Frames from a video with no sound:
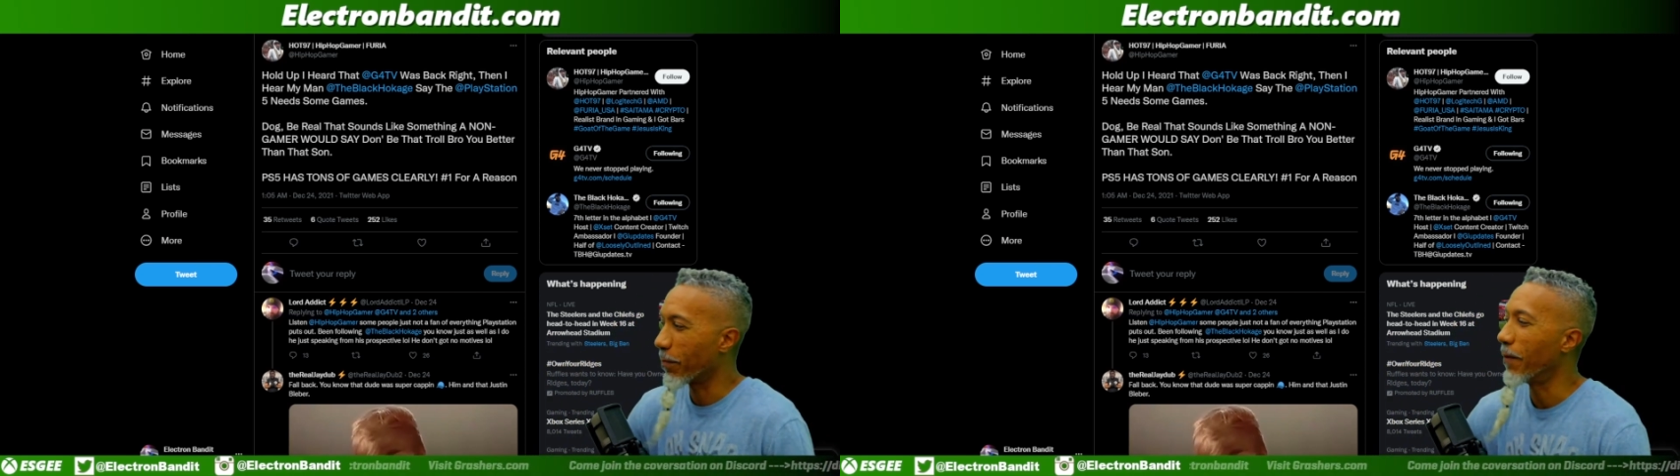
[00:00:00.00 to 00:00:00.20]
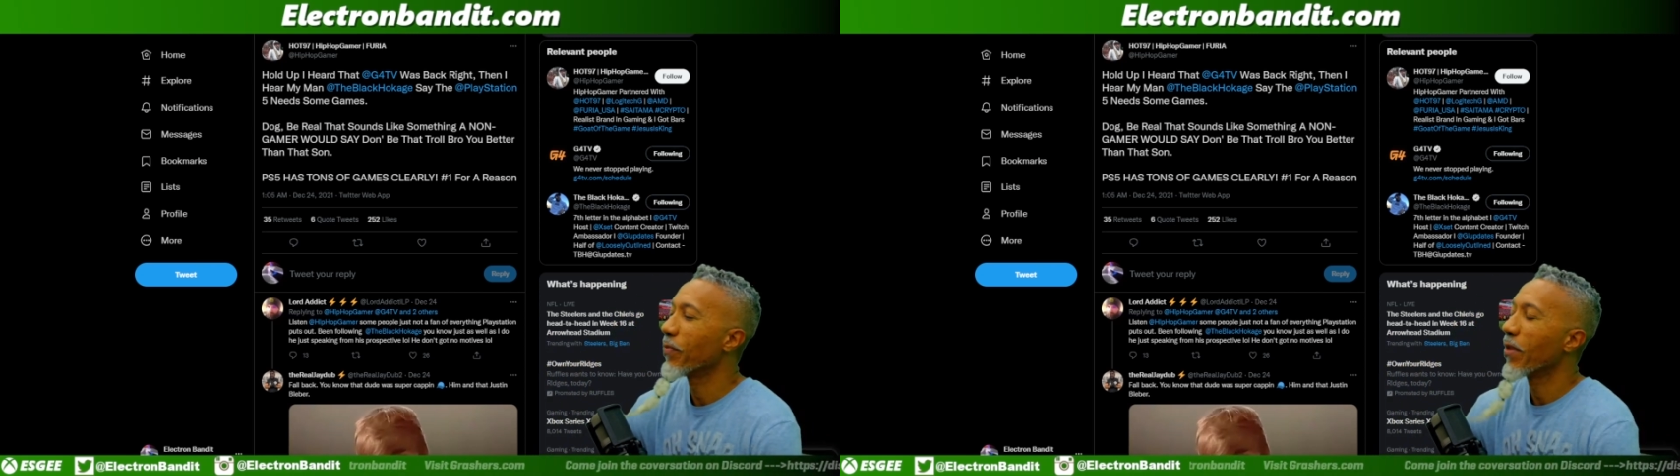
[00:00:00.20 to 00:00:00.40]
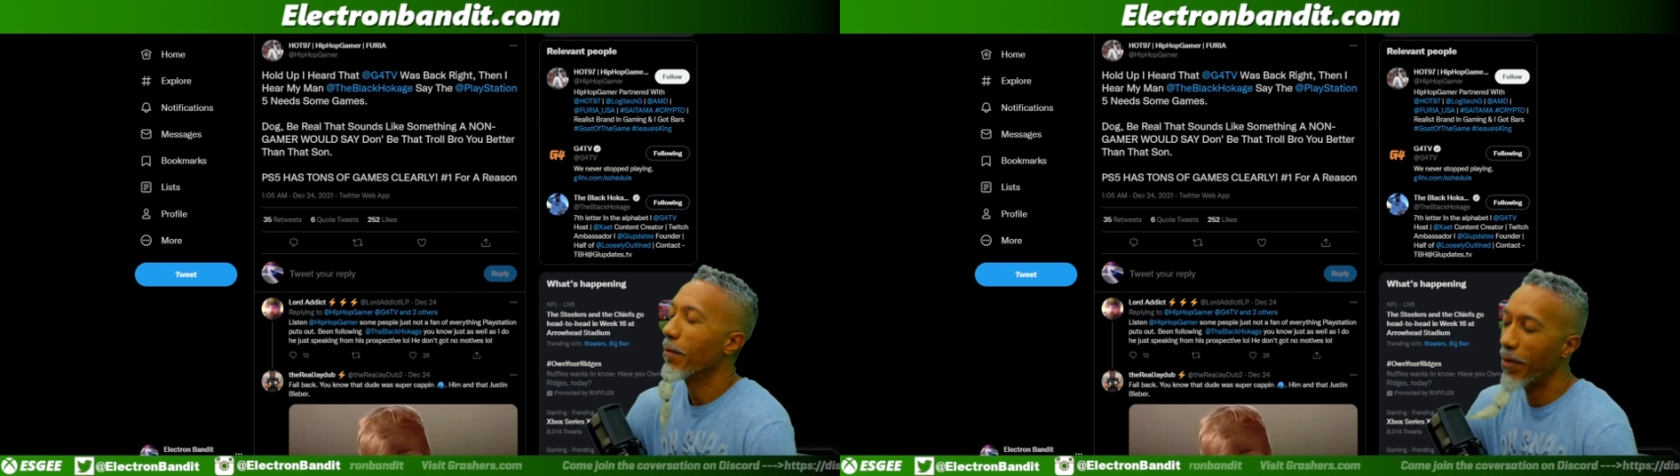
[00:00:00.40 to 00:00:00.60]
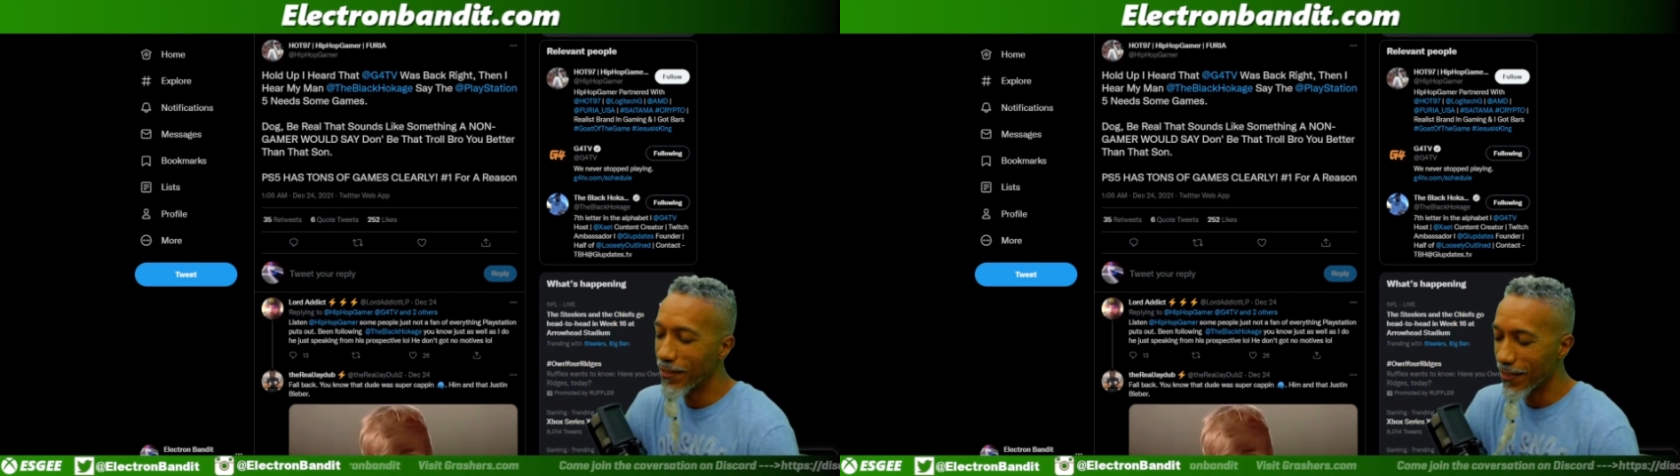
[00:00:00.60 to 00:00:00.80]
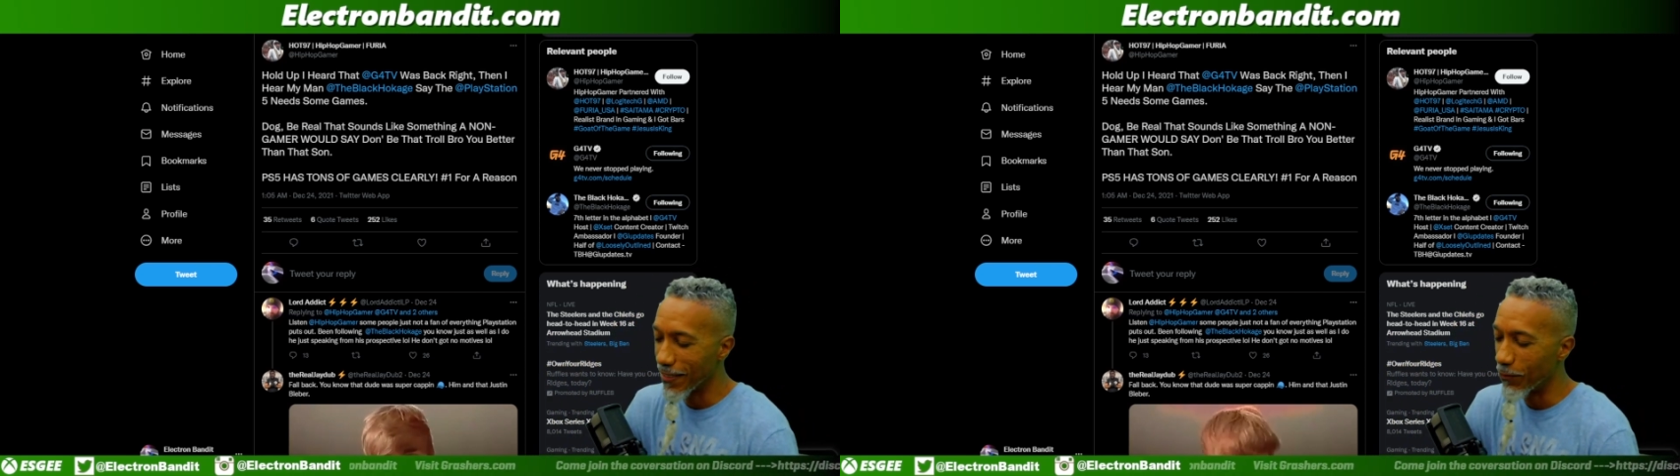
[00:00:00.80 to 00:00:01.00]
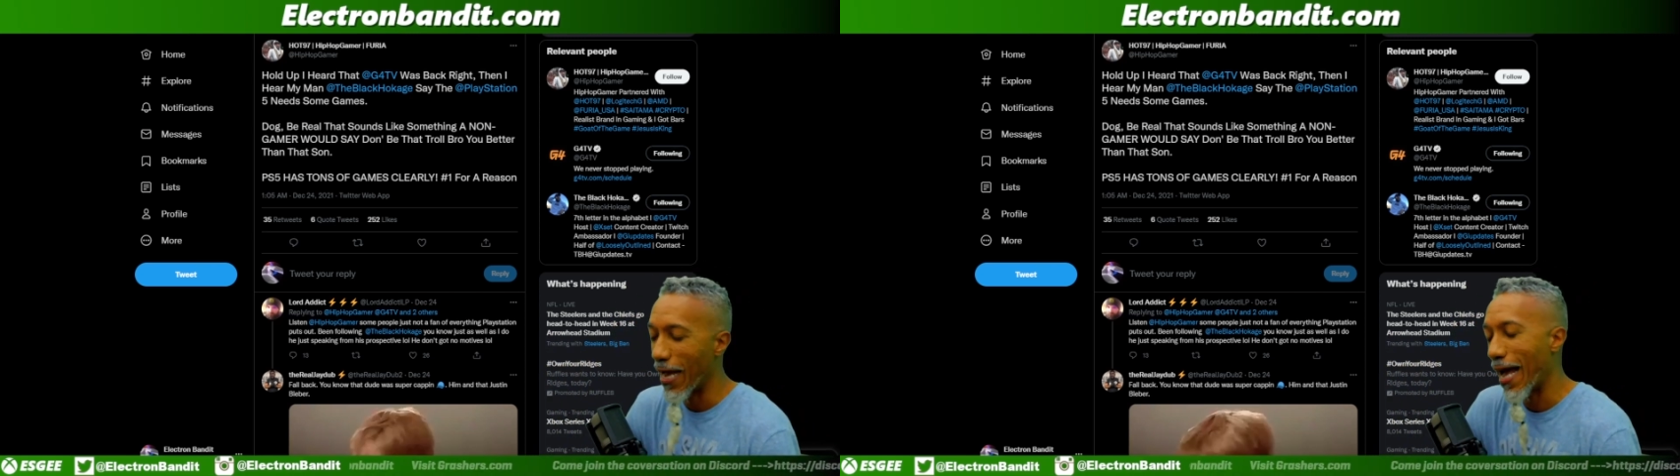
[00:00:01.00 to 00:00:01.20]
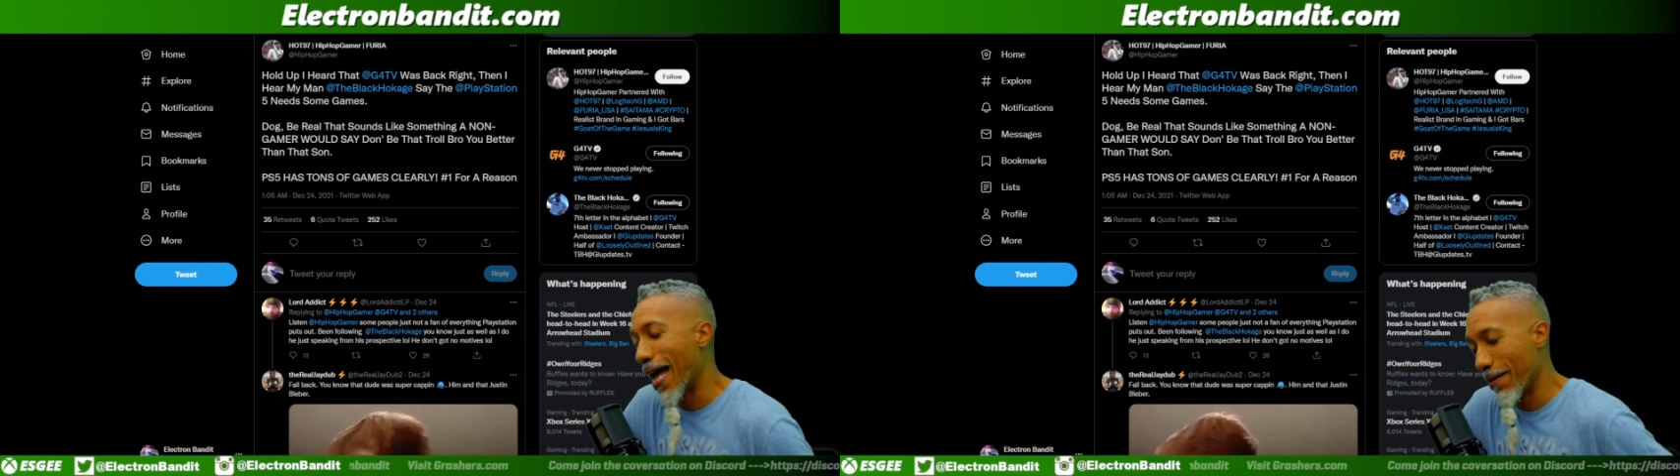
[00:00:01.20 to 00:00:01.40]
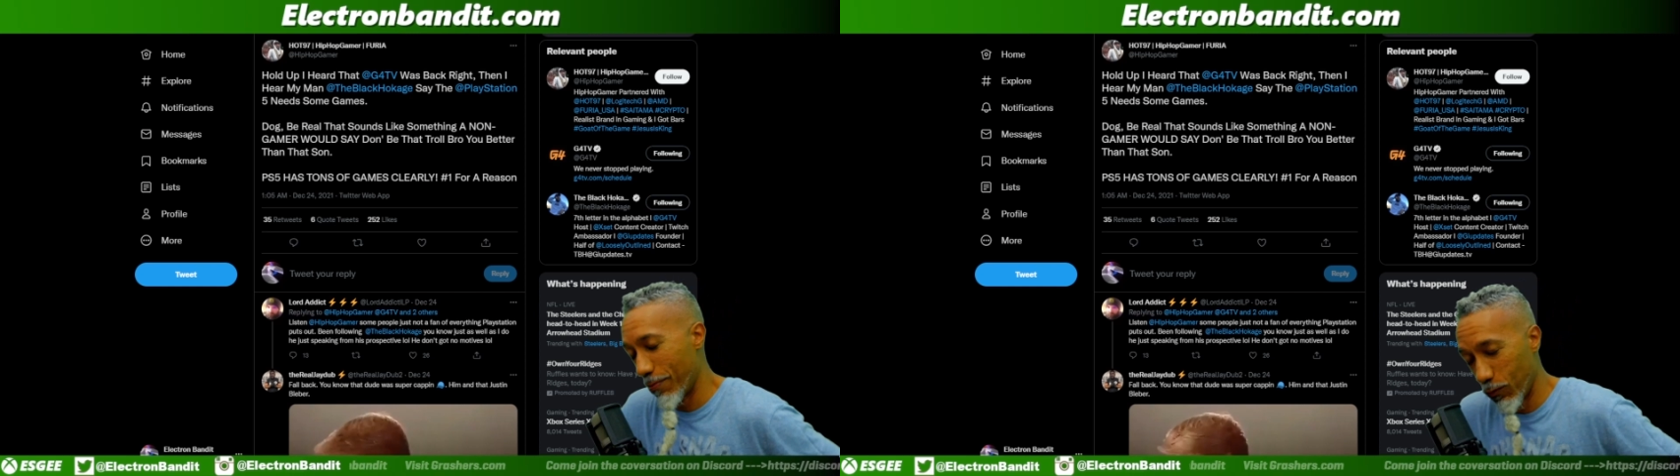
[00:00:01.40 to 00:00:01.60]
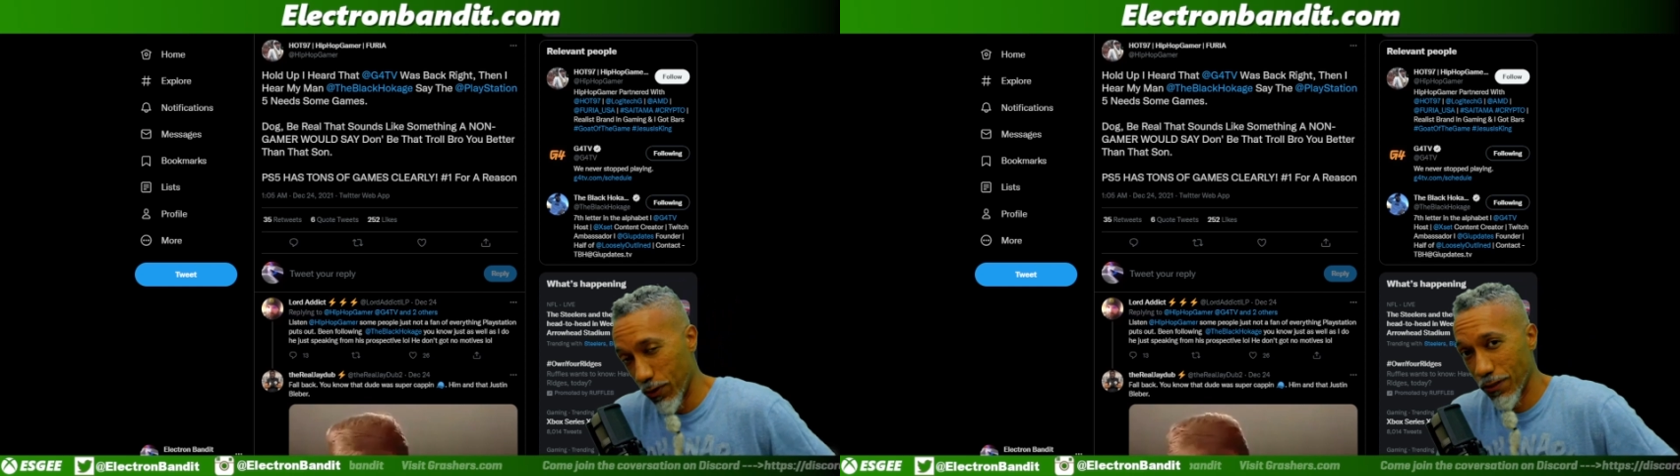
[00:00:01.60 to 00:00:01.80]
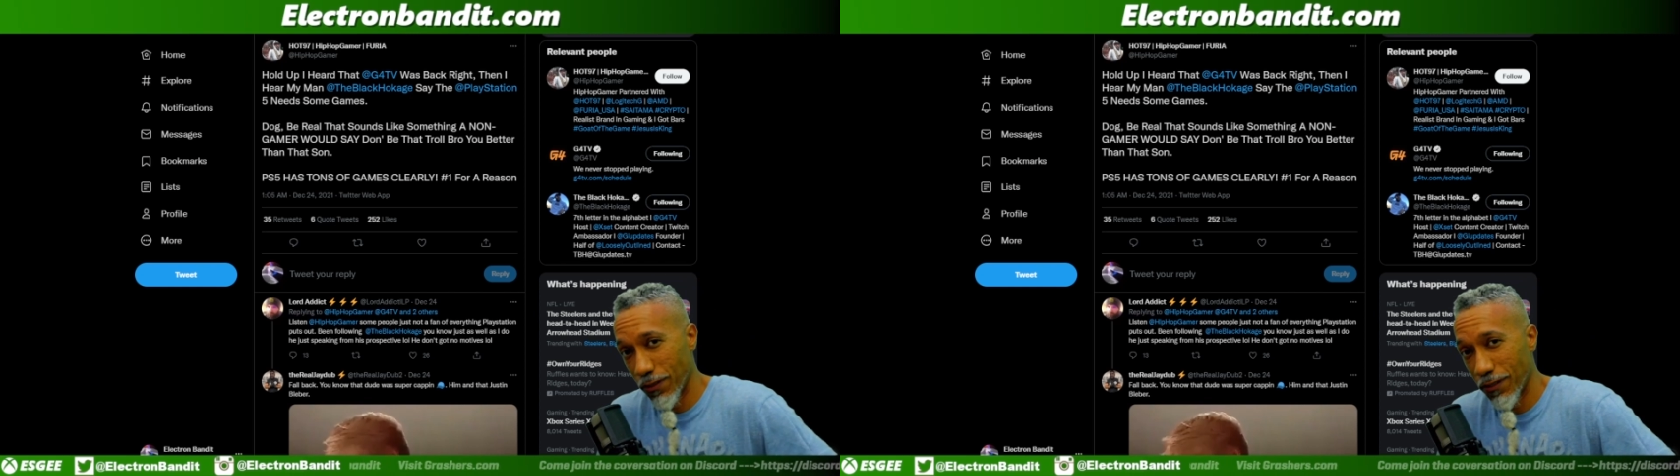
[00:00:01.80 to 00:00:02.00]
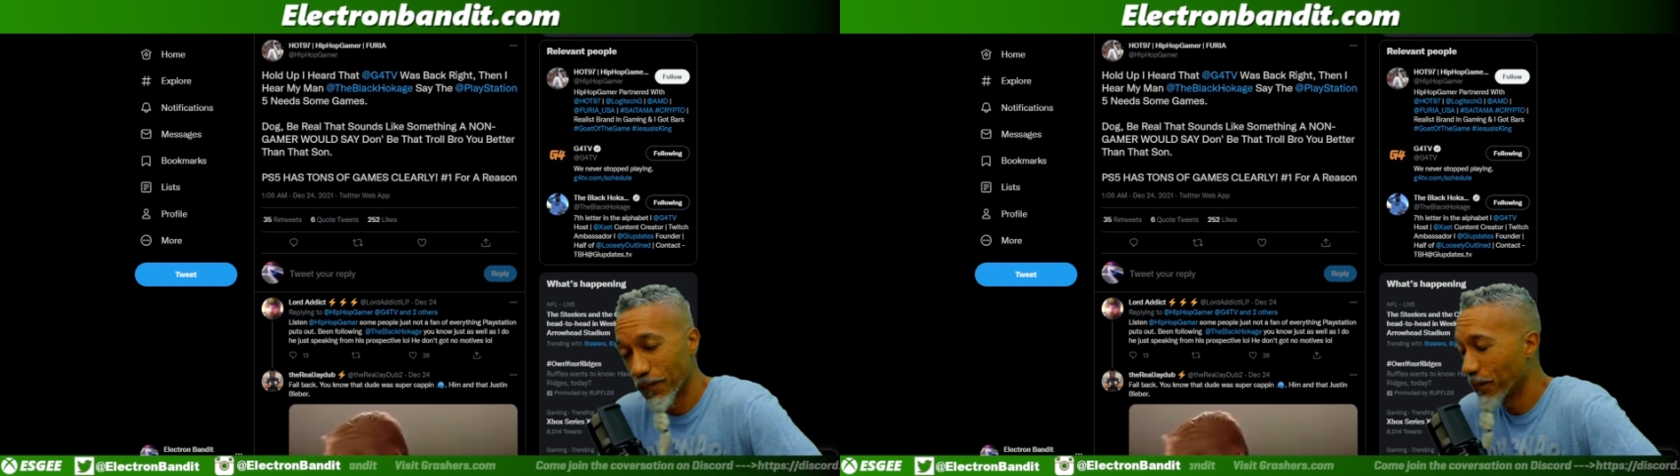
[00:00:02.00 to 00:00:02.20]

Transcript: But basically what happened was,